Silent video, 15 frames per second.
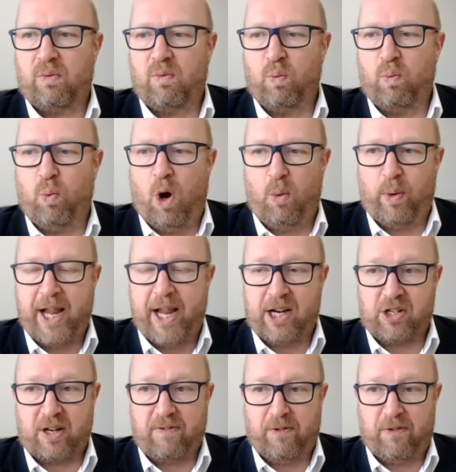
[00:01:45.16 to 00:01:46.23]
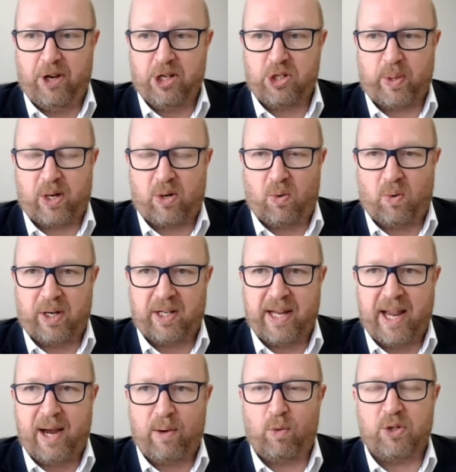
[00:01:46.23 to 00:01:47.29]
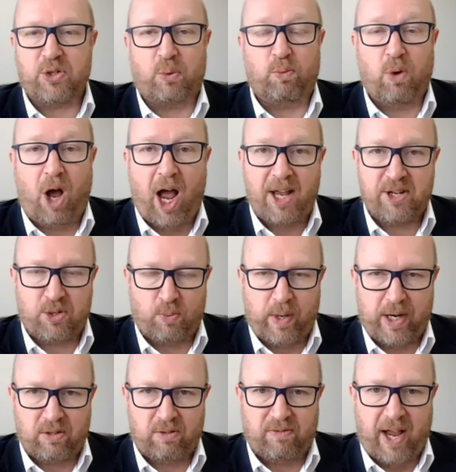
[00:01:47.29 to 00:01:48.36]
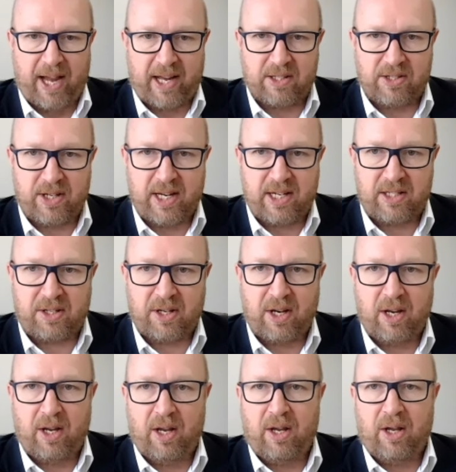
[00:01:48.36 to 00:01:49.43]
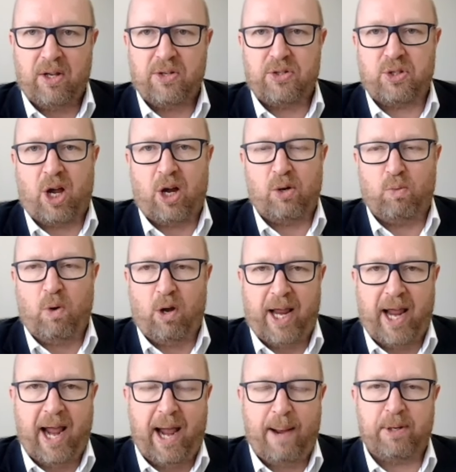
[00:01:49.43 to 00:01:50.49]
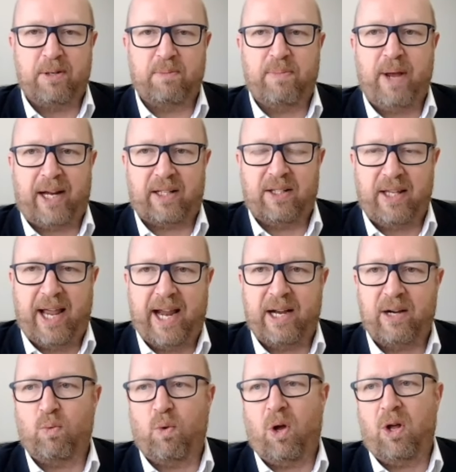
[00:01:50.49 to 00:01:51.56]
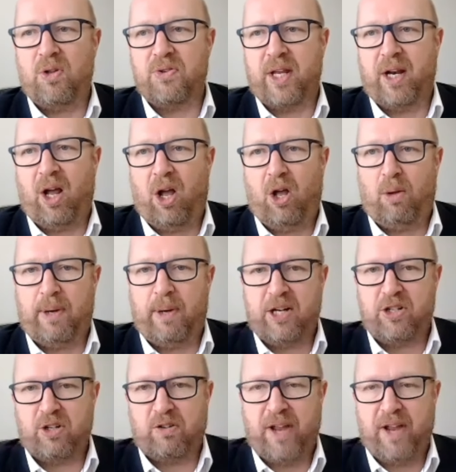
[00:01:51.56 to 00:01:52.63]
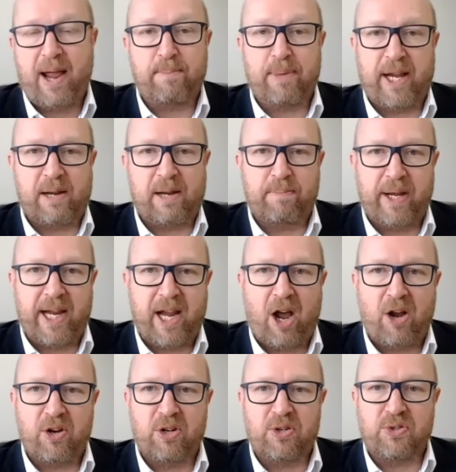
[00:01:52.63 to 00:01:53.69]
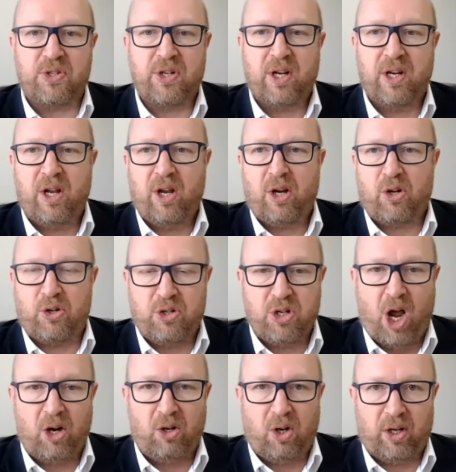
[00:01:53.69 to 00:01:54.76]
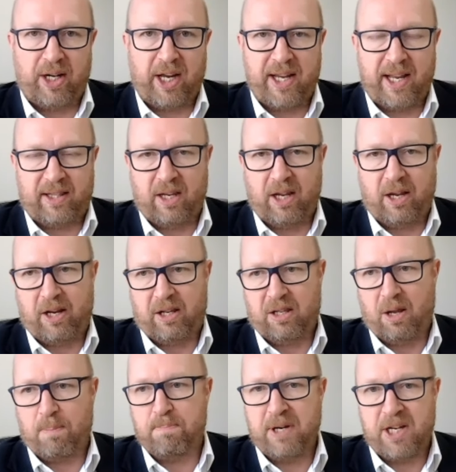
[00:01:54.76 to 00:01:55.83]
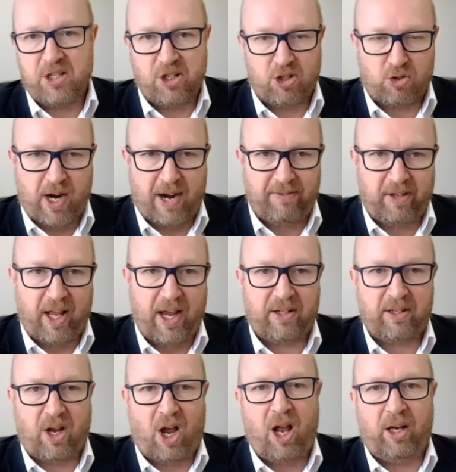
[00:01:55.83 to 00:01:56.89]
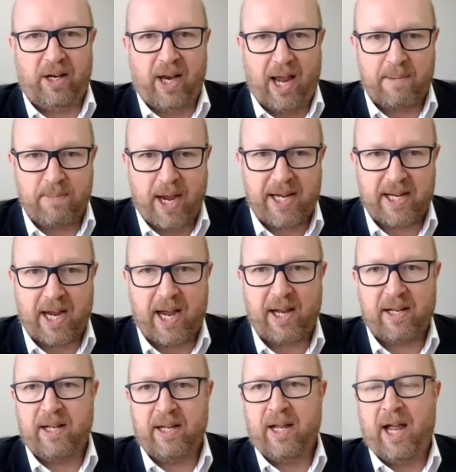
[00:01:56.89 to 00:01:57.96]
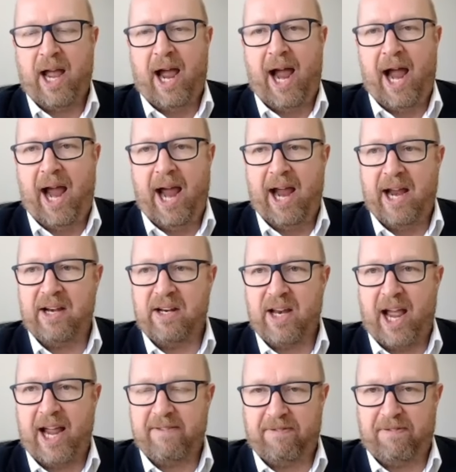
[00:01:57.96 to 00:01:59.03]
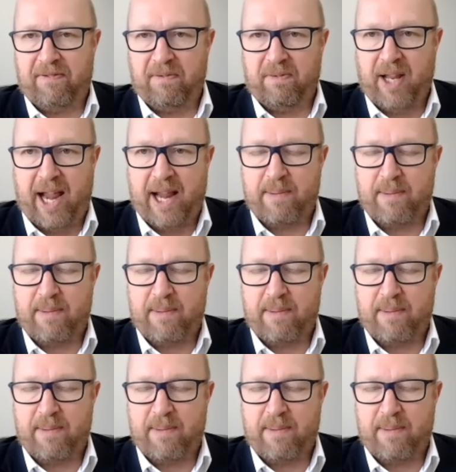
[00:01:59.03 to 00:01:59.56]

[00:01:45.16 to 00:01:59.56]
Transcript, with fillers: what we actually first recorded then was a rise in rental vacancies. So, what happened back then was that a whole bunch of Airbnb owners could no longer get the the business traveller, the holiday maker, and they they